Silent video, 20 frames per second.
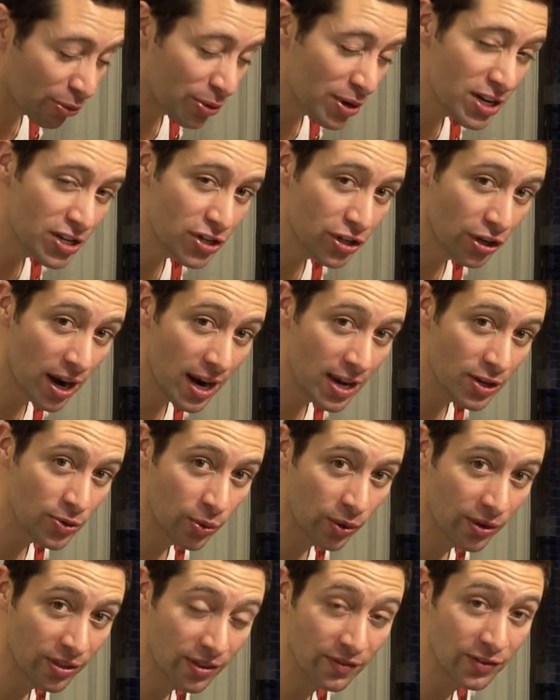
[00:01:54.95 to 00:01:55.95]
3 trays
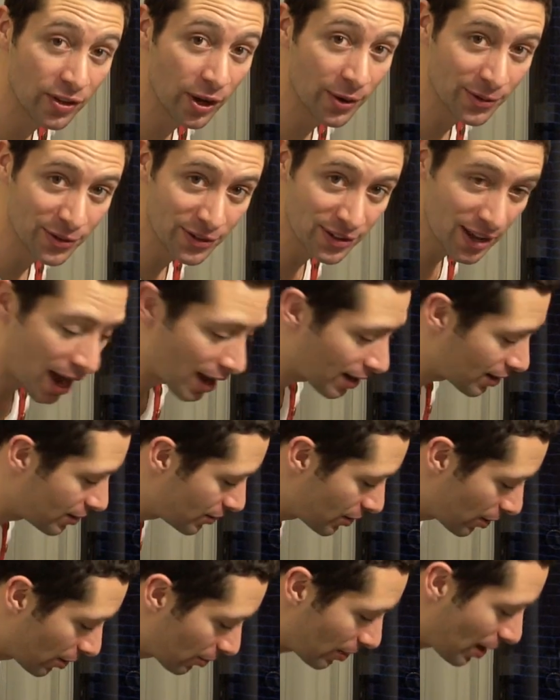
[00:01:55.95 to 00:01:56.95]
worth of tostada dough,